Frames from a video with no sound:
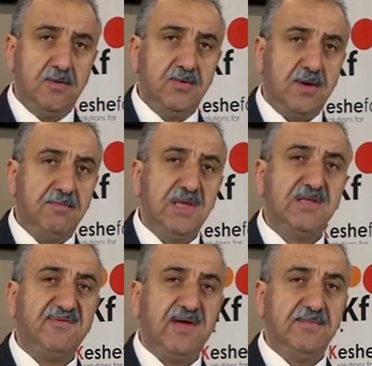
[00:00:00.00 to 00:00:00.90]
We are made
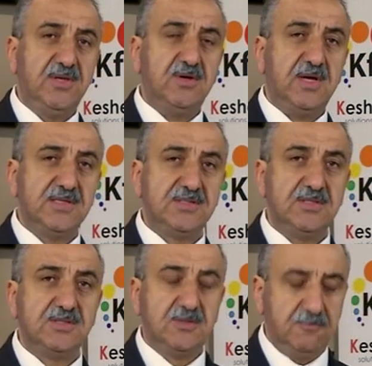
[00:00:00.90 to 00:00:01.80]
of amino
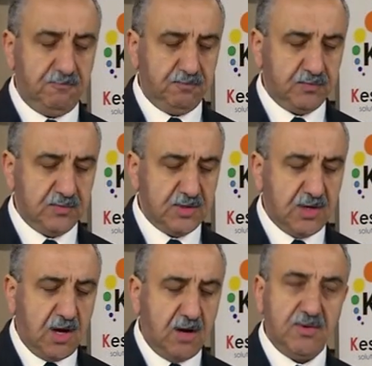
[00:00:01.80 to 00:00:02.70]
acids,
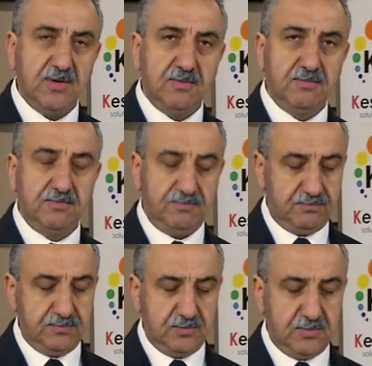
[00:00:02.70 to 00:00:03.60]
carbon,
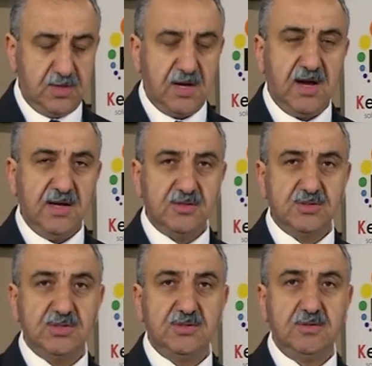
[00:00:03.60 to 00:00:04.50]
hydrogen,
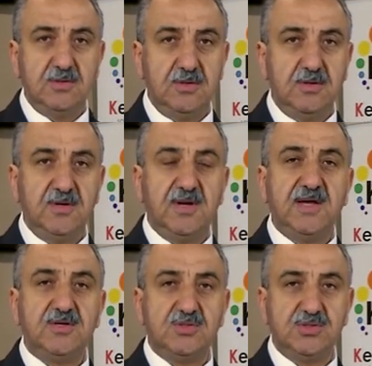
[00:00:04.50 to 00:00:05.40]

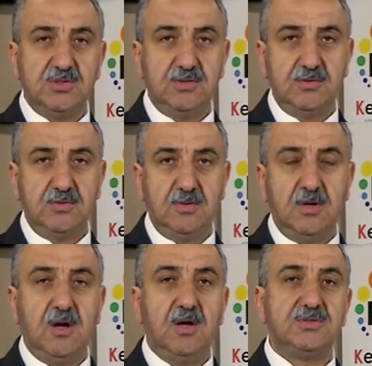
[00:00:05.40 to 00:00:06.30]
nitrogen,
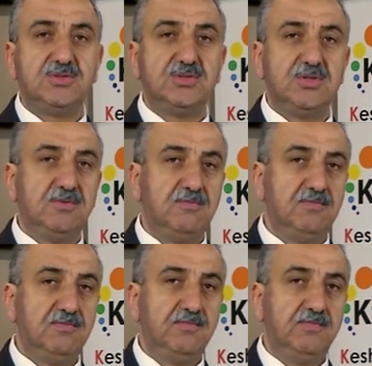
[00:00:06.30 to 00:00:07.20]
oxygen,
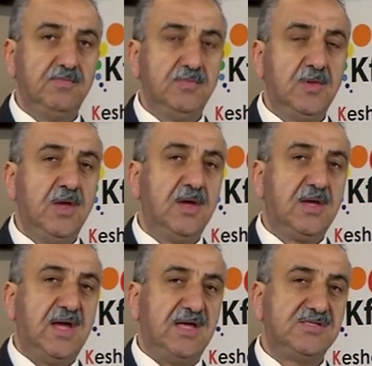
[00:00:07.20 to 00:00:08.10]

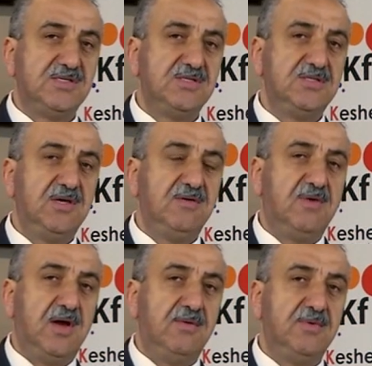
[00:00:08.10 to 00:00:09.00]
gases in the
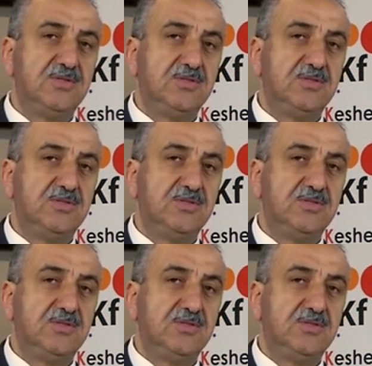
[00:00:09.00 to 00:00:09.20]
environment.